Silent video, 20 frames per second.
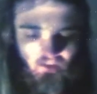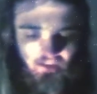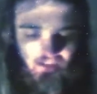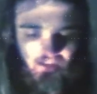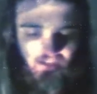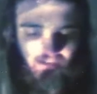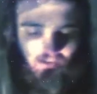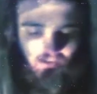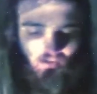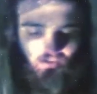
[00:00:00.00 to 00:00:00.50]

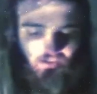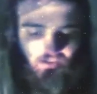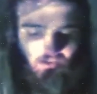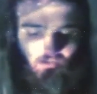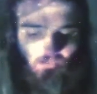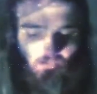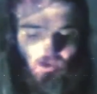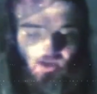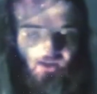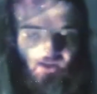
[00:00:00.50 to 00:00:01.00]
And the joy
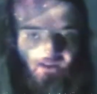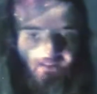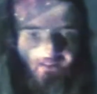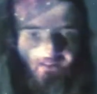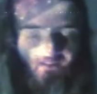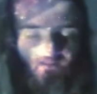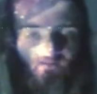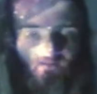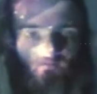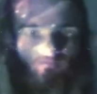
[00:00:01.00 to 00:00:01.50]
I had long
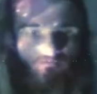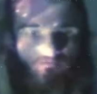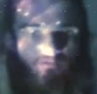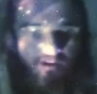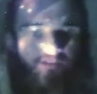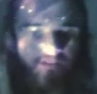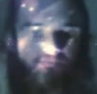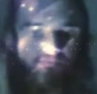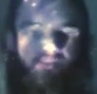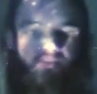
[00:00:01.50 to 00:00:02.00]
in the
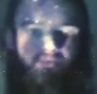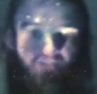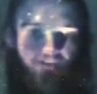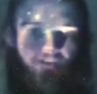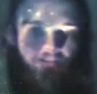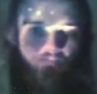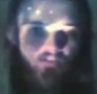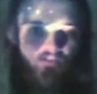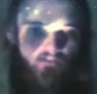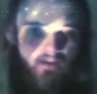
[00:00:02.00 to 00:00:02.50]
past
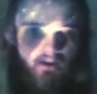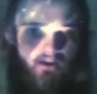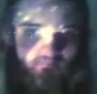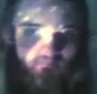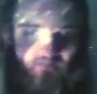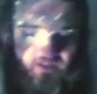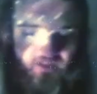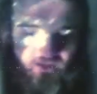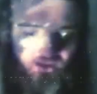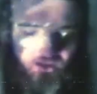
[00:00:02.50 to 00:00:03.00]
wrapped its
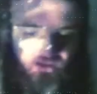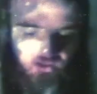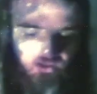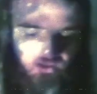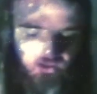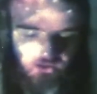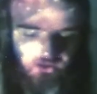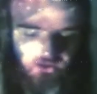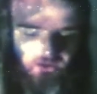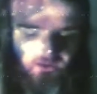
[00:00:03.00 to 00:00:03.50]
arms
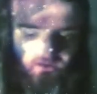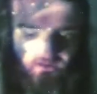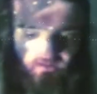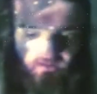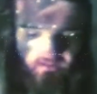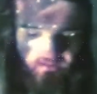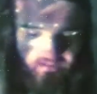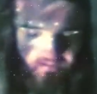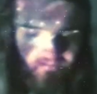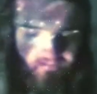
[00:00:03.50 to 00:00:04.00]
around me,
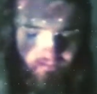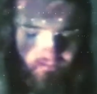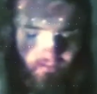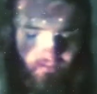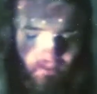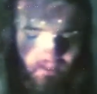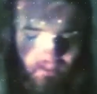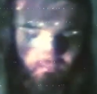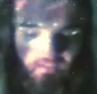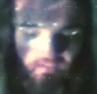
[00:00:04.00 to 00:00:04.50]

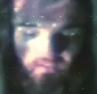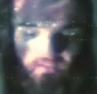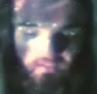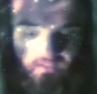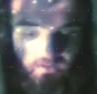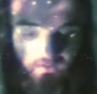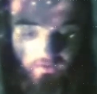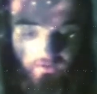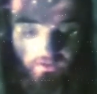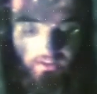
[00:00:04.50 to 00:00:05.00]

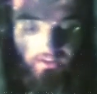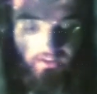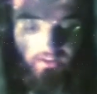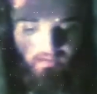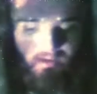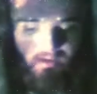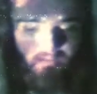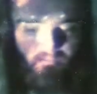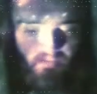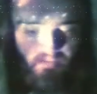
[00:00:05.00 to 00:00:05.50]
its arms of
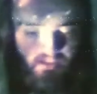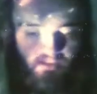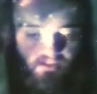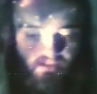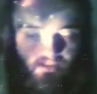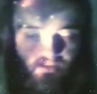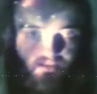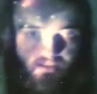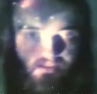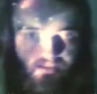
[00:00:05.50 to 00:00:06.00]
illusion
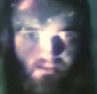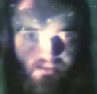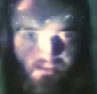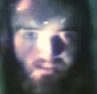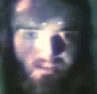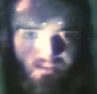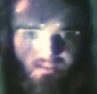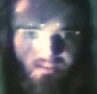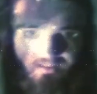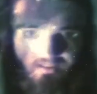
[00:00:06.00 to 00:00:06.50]
around
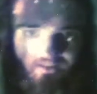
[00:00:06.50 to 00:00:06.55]
me.